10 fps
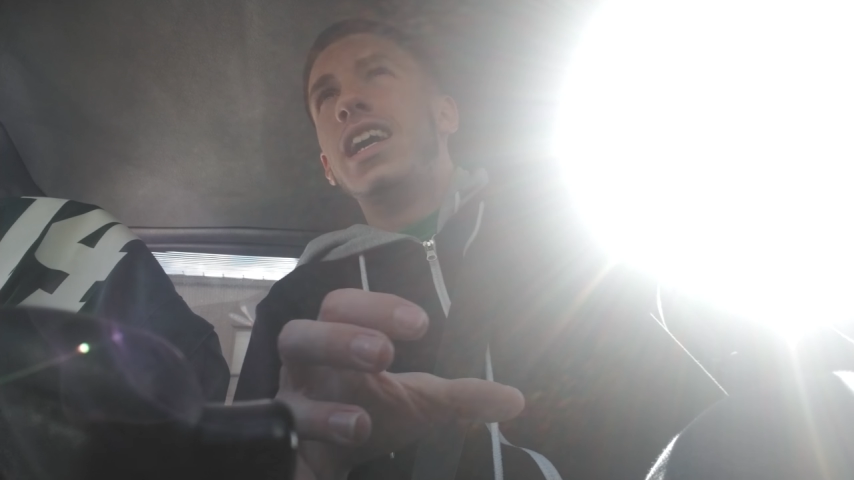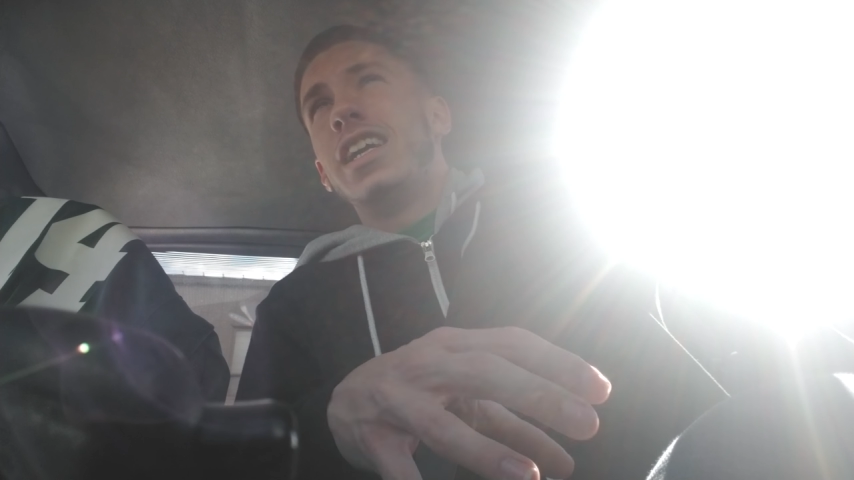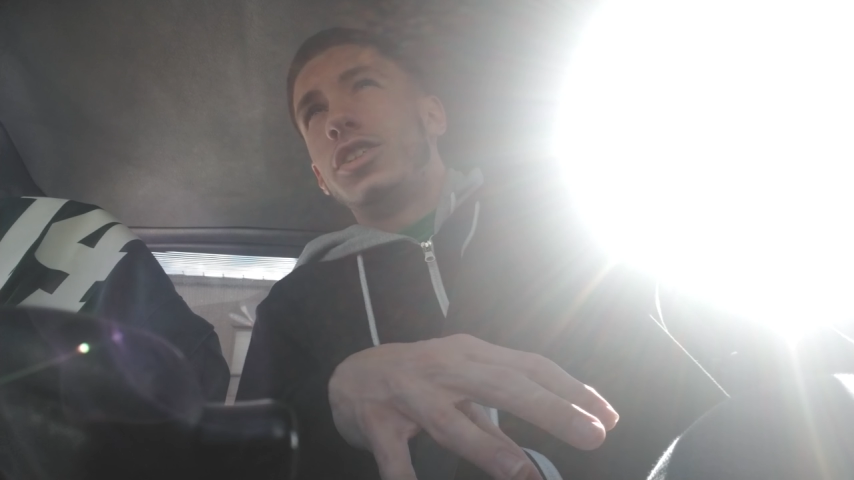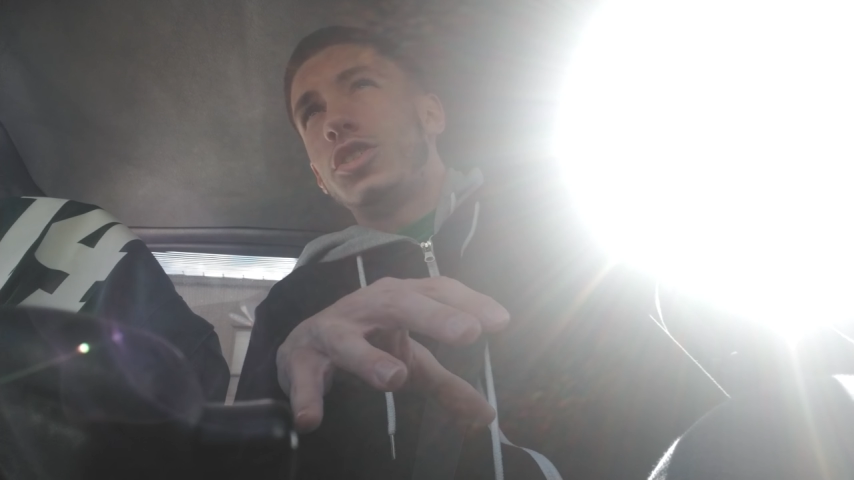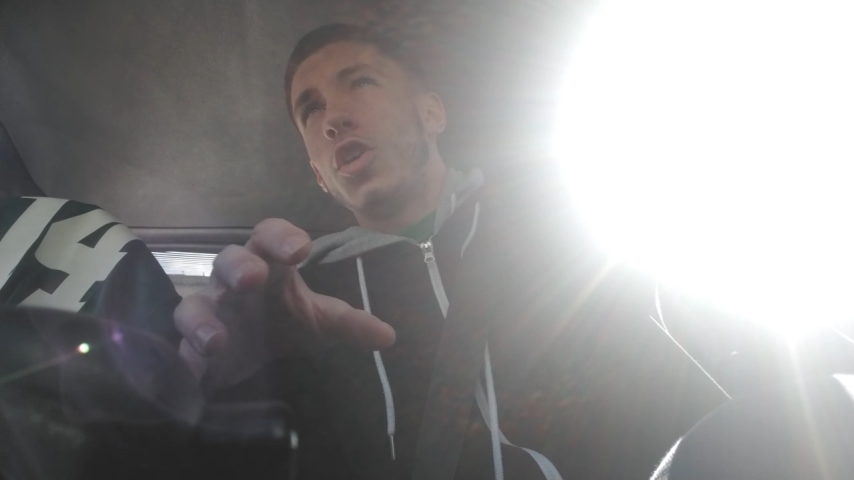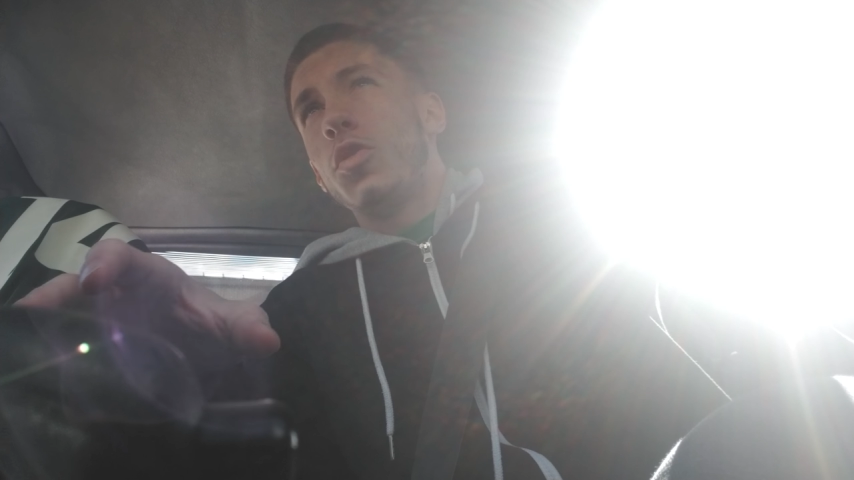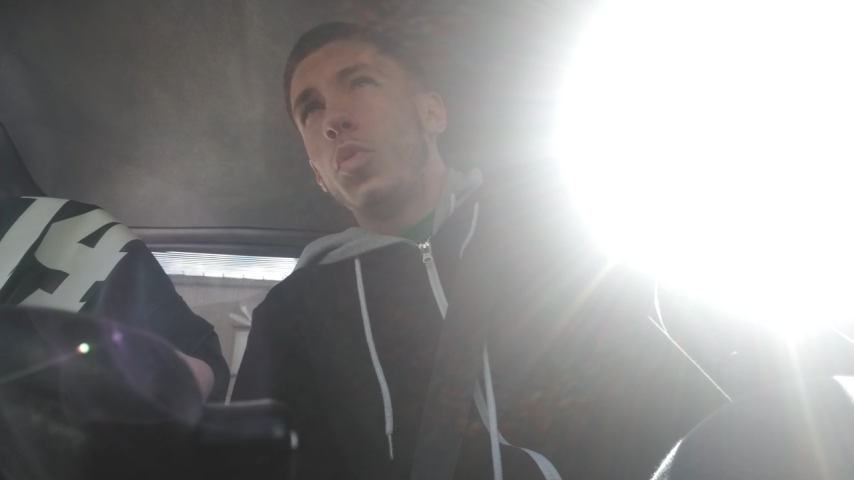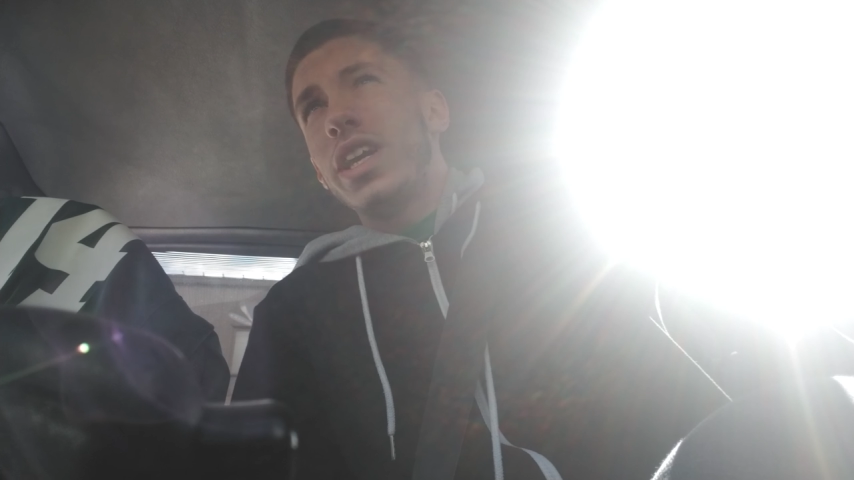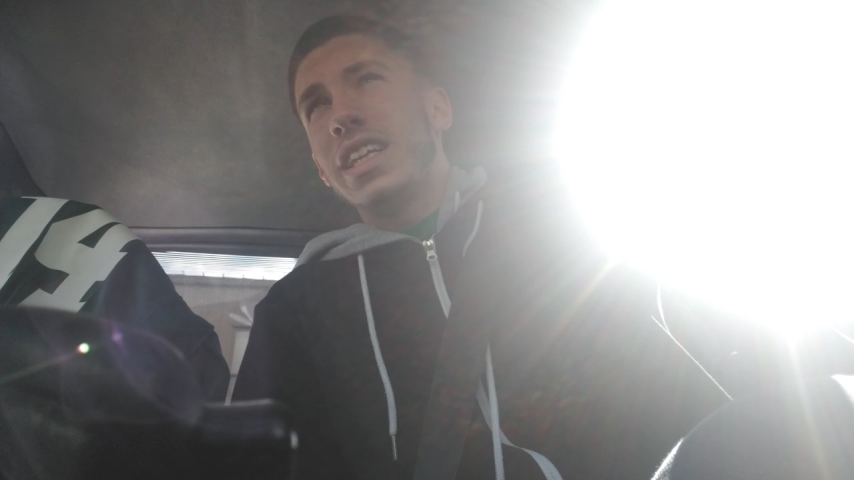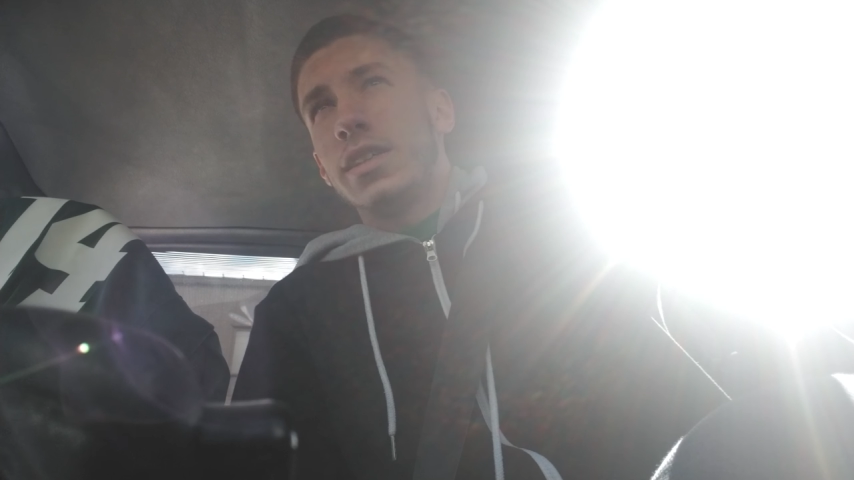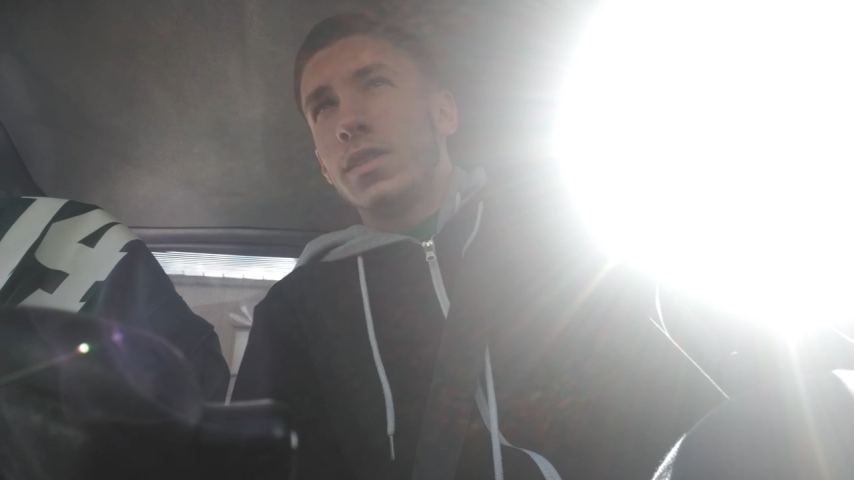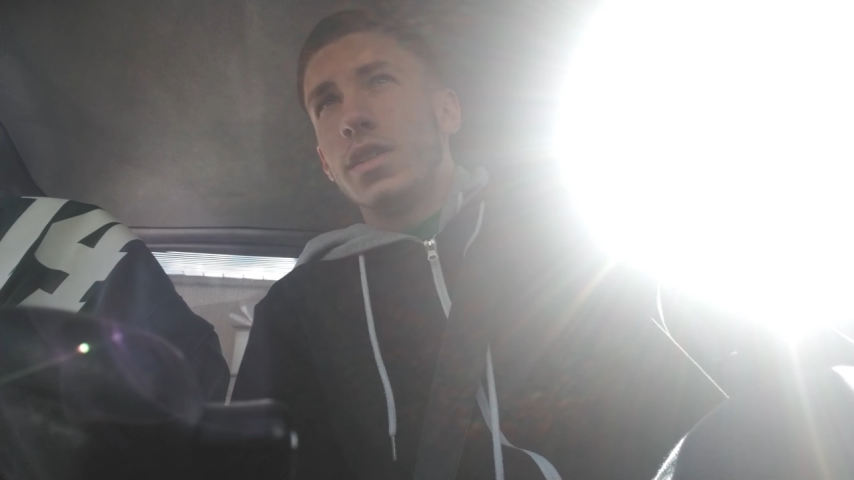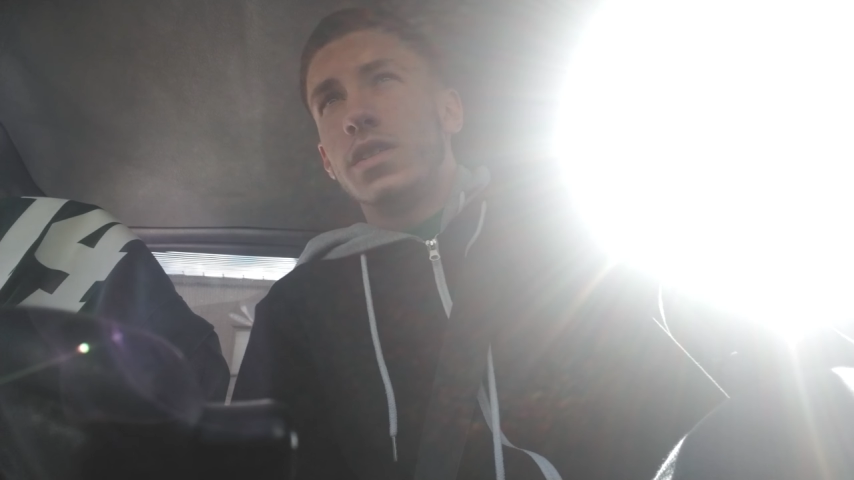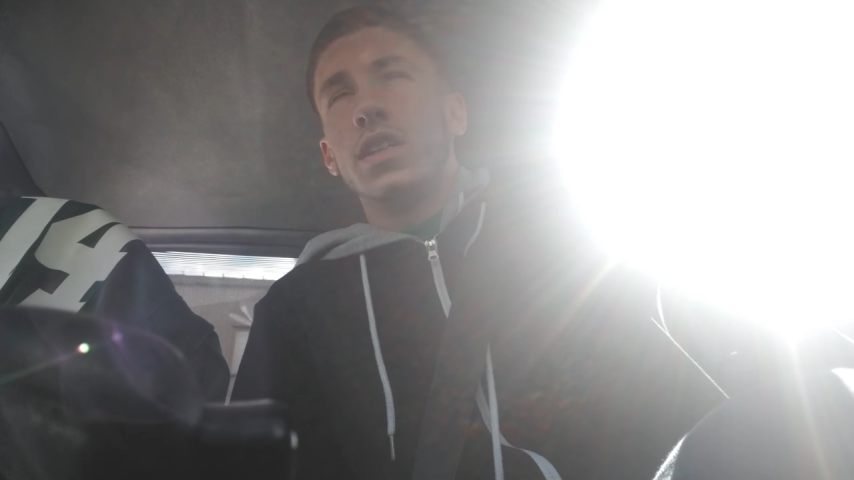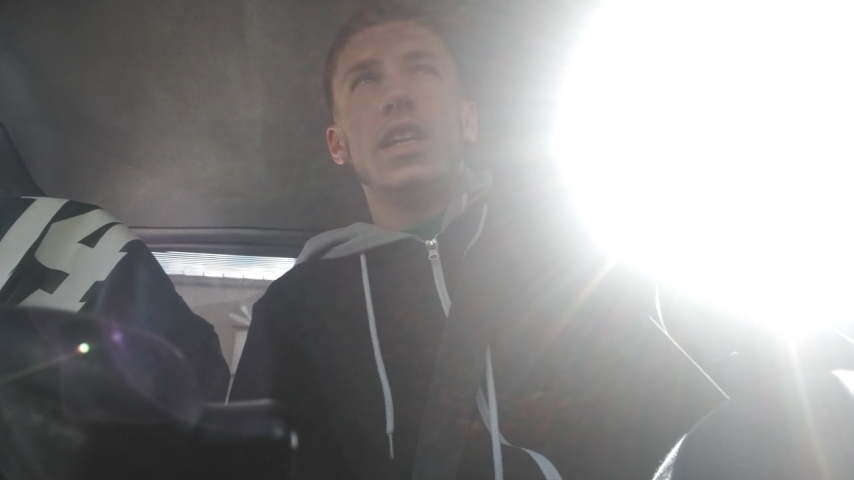He's shown
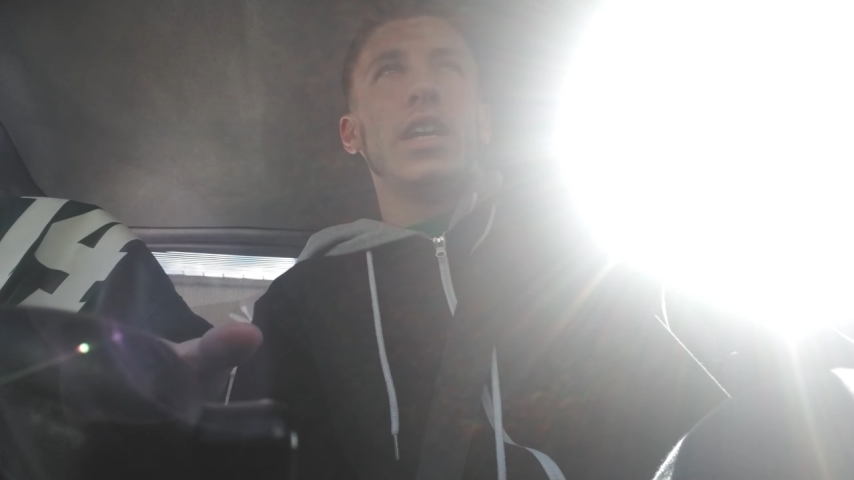weaknesses.